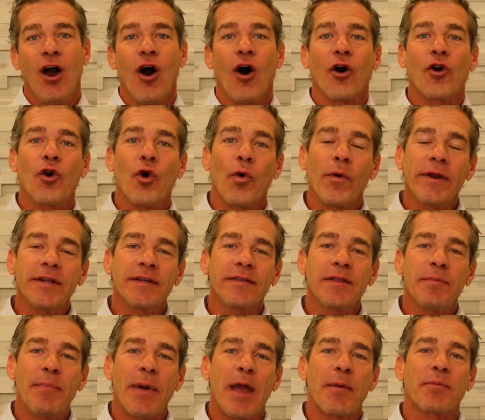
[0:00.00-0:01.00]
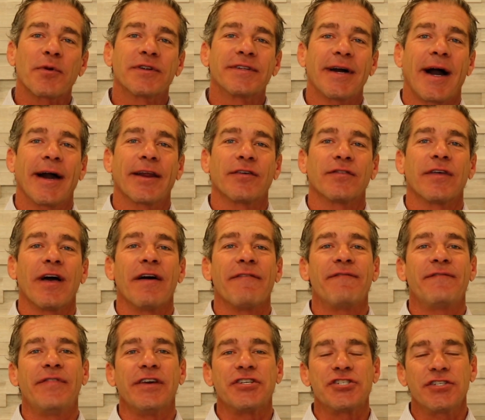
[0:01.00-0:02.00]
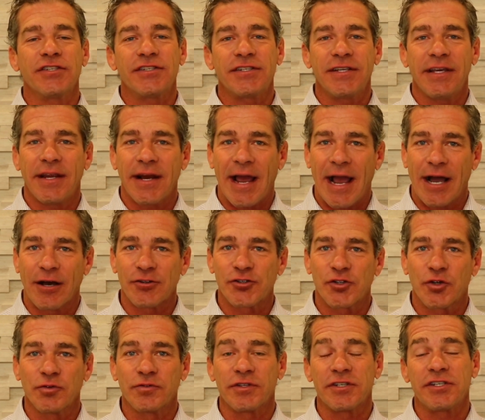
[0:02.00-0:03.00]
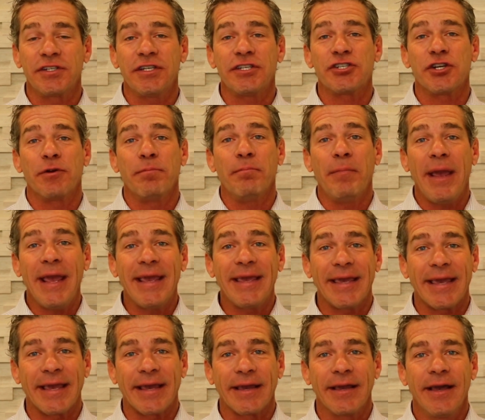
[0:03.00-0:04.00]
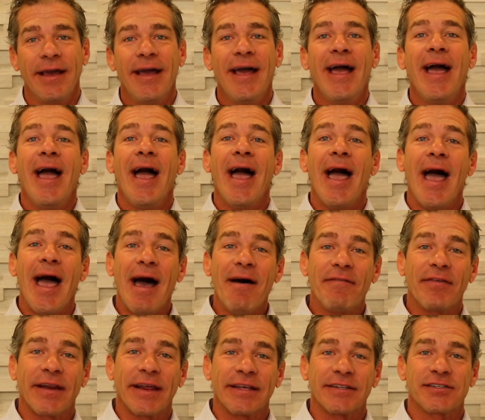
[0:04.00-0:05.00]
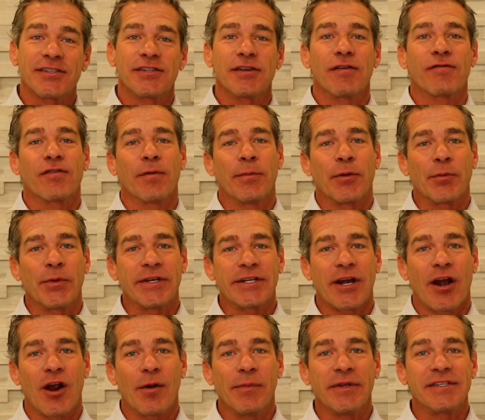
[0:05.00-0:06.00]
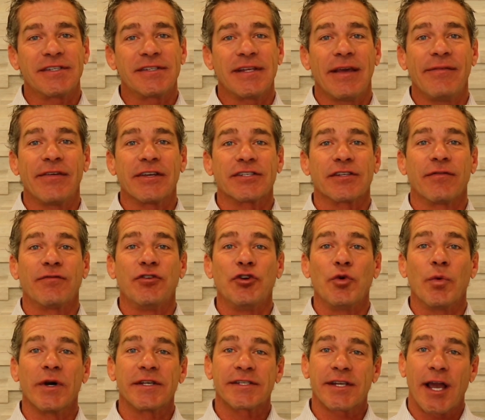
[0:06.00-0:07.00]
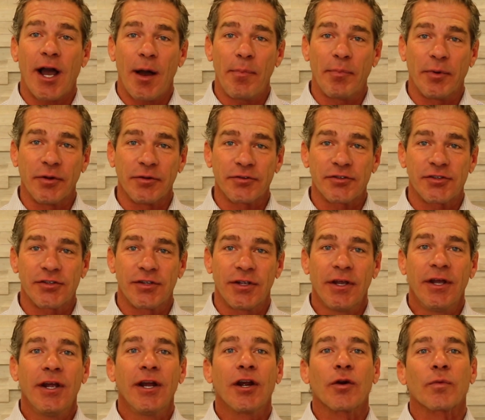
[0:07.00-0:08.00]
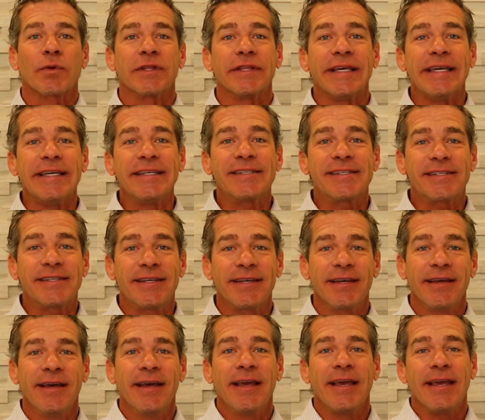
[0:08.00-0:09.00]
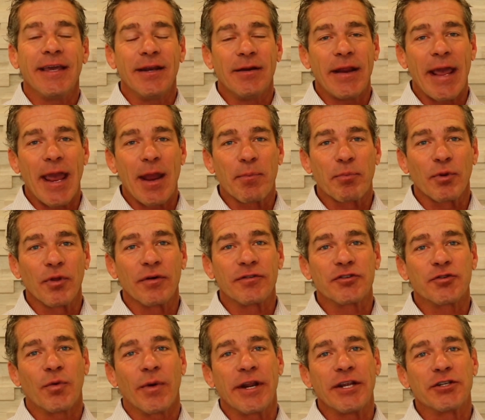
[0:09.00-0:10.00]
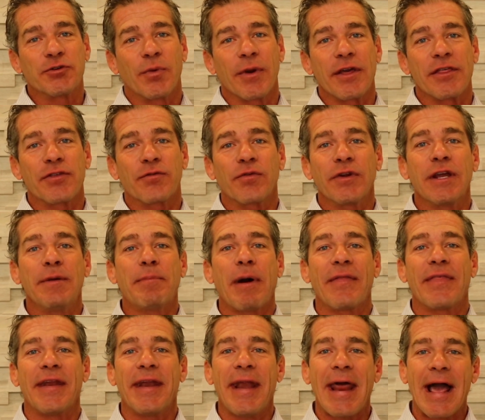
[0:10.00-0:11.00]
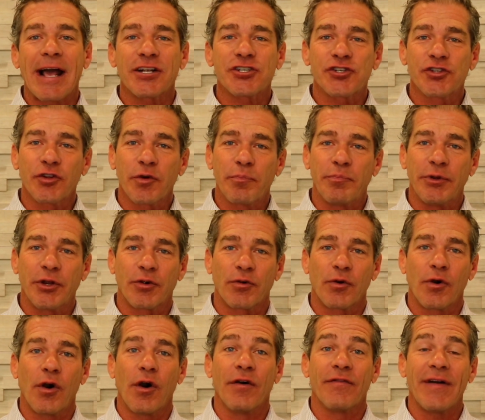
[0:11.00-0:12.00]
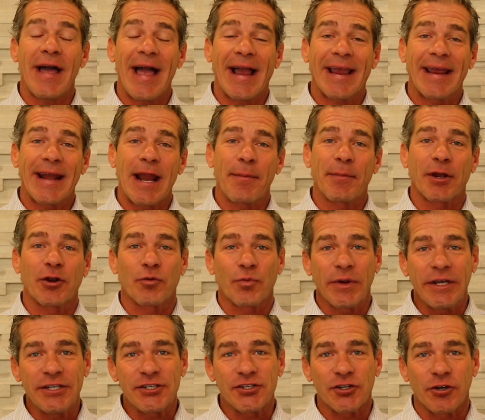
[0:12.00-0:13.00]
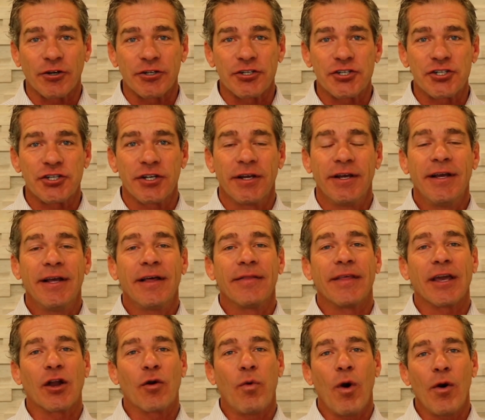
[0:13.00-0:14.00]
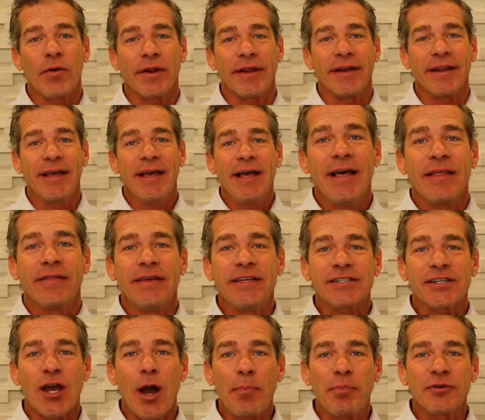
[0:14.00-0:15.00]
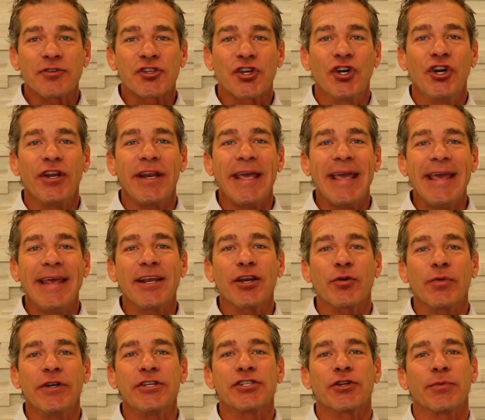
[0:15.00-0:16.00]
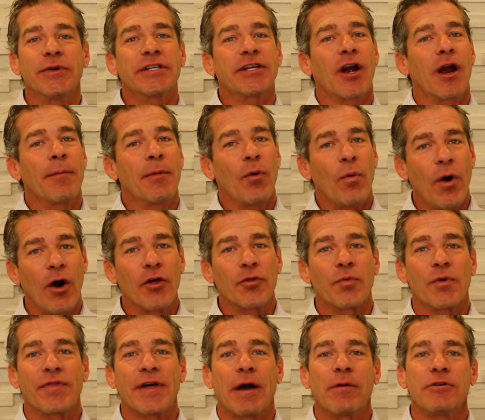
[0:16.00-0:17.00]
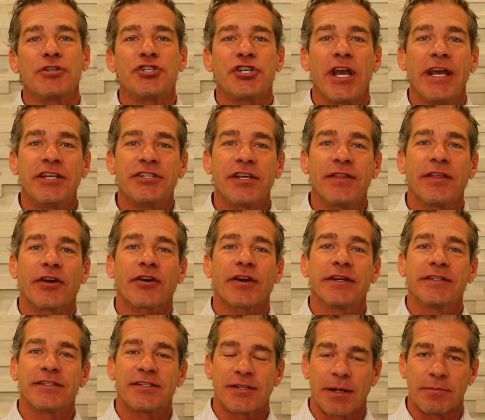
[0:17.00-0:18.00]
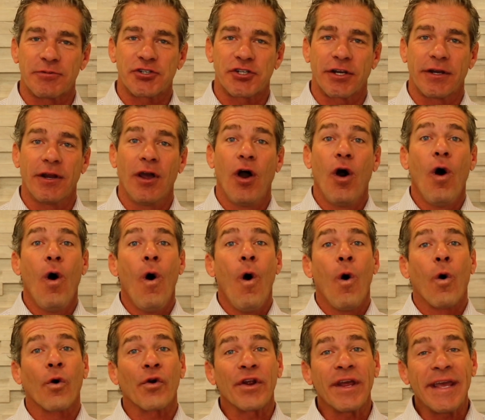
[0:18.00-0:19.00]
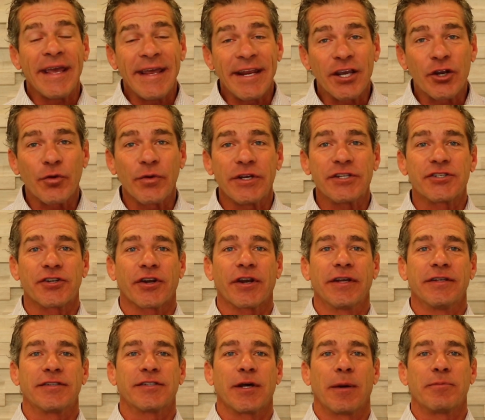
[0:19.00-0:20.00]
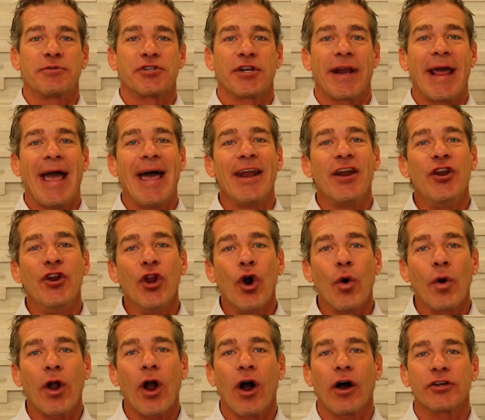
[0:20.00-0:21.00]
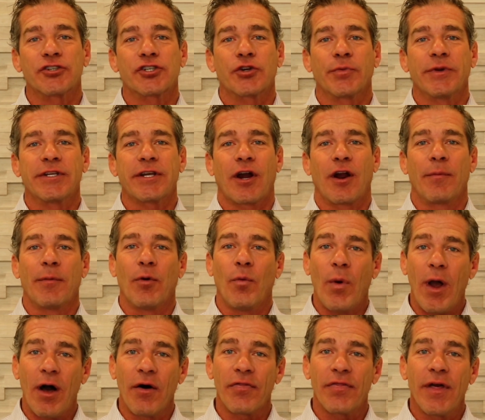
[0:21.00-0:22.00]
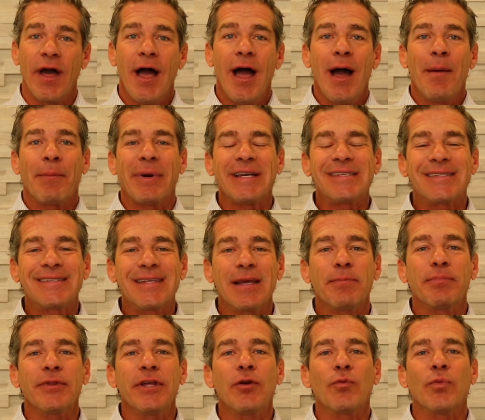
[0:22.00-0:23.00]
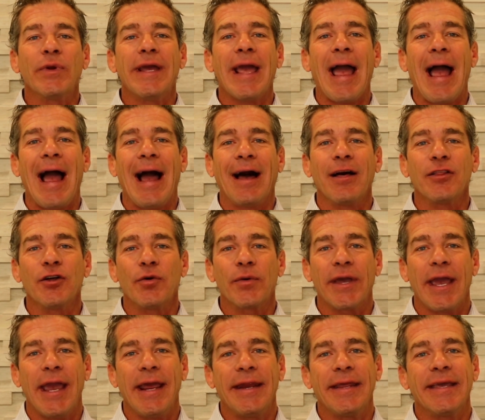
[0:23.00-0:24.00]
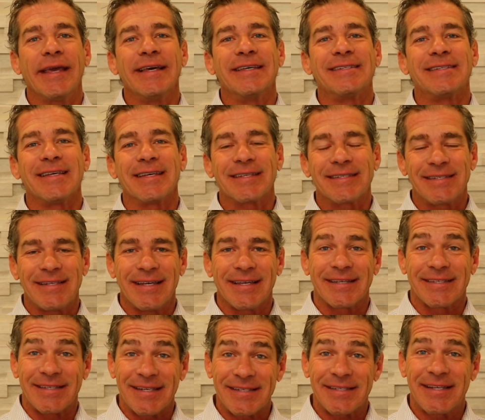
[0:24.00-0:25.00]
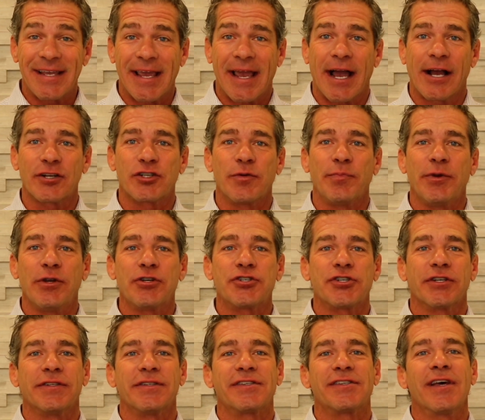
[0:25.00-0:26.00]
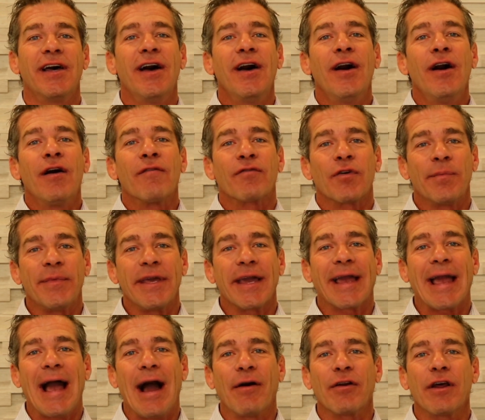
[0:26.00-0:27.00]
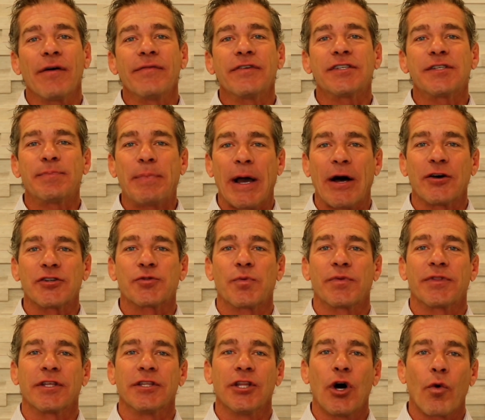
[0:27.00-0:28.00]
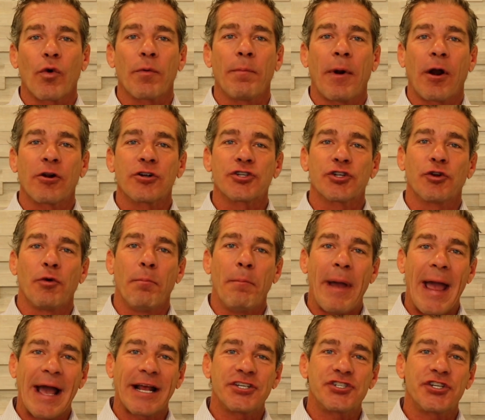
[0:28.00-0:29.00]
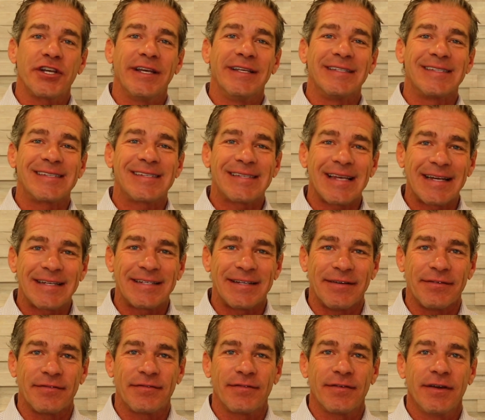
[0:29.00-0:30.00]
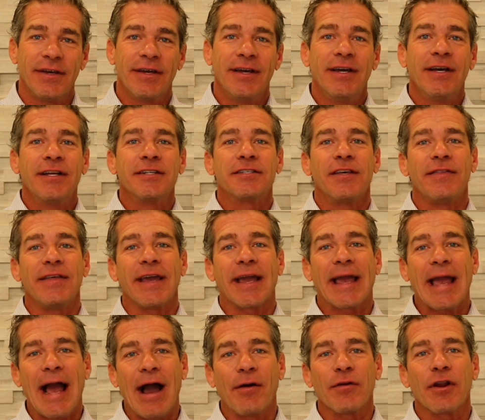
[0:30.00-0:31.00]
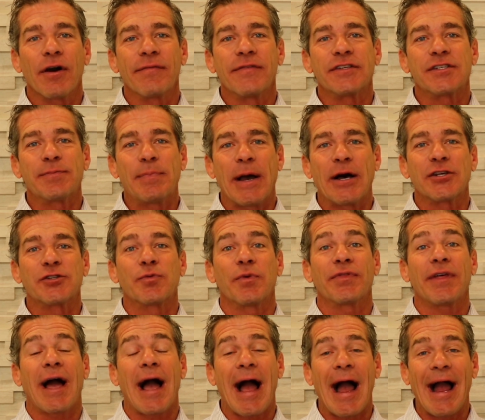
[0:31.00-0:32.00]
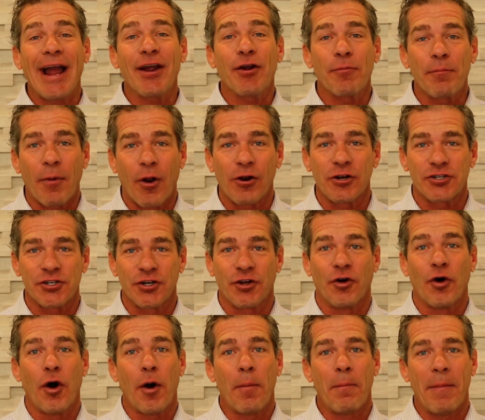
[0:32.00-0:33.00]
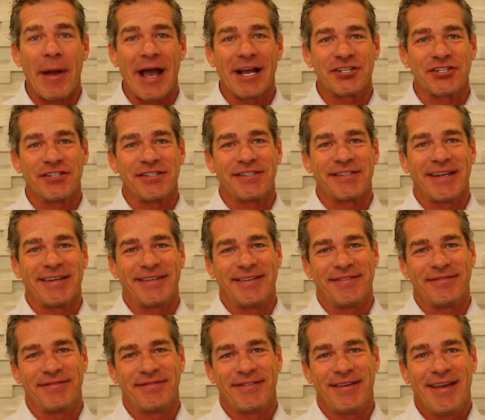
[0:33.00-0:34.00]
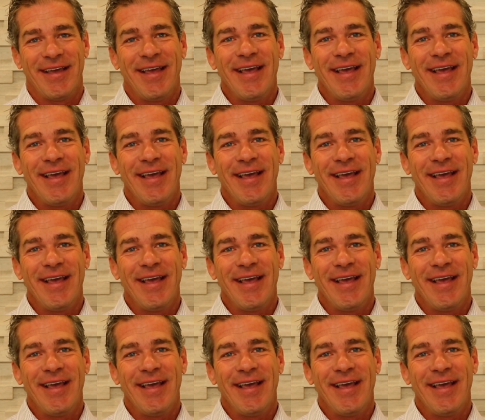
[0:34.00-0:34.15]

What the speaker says: According to the paper titled Efficiency in Household Decision Making, Evidence from the Retirement Savings of U.S. Couples, released in April of 2023 by the National Bureau of Economic Research, they quoted, "These couples could increase their retirement wealth without changing their consumption or increase their consumption at no cost to retirement wealth by simply reallocating existing contributions from the account of the spouse with the lower marginal match incentive to the account of the spouse with the higher marginal match incentive."